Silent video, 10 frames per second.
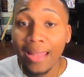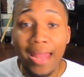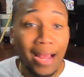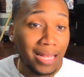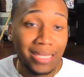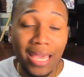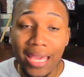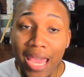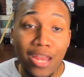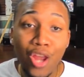Like I said,
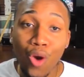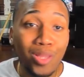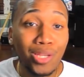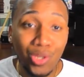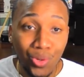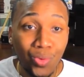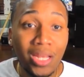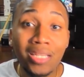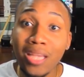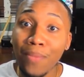Kandi know what to do.
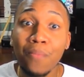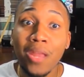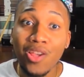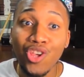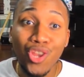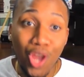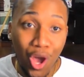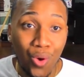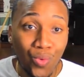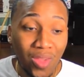These are people that she
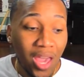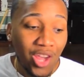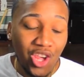knows.